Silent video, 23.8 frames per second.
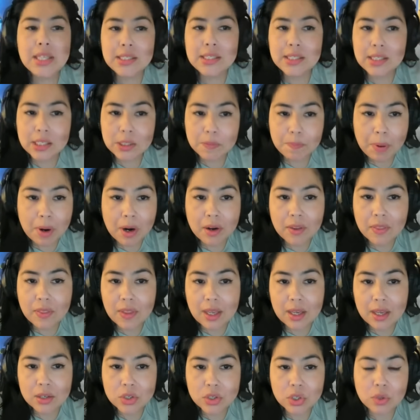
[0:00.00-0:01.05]
this is part of
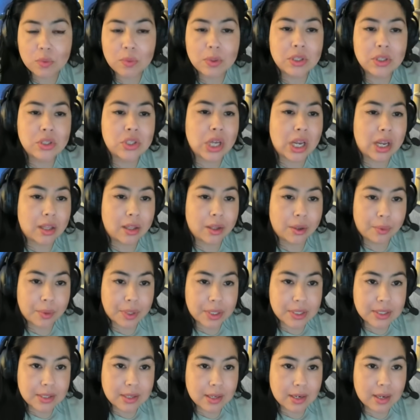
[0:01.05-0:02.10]
the issue with J Lo
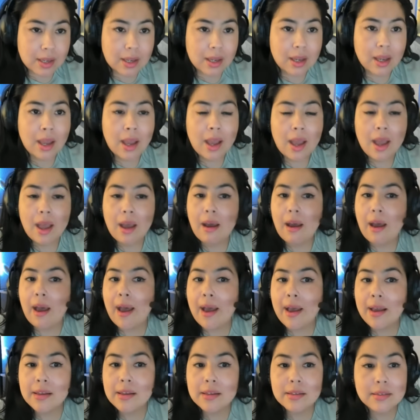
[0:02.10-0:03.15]
and Diddy
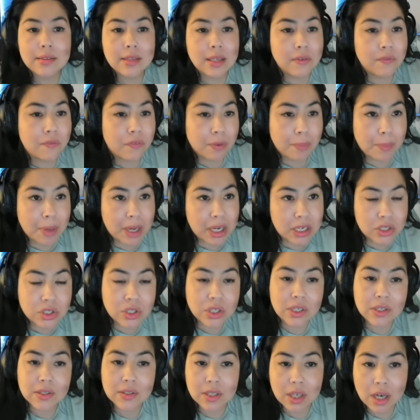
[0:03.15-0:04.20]
as
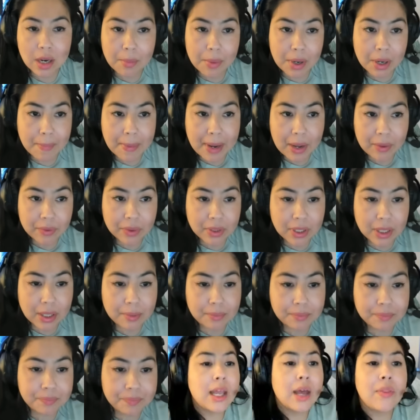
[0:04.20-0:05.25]
information is coming about
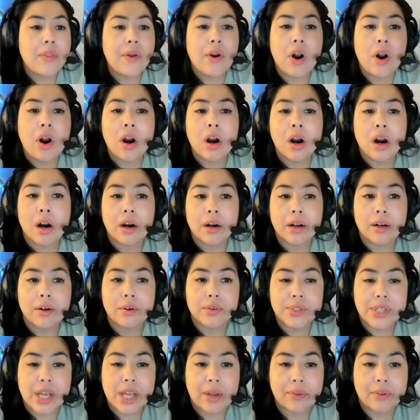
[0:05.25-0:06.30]
them. Now, there are
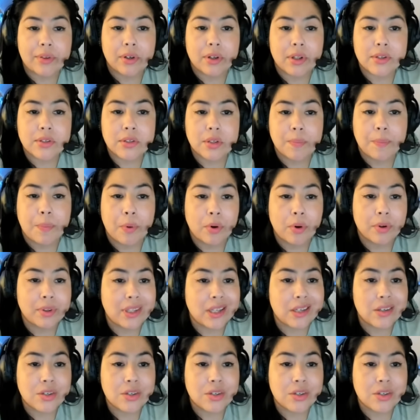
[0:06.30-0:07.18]
articles out there that support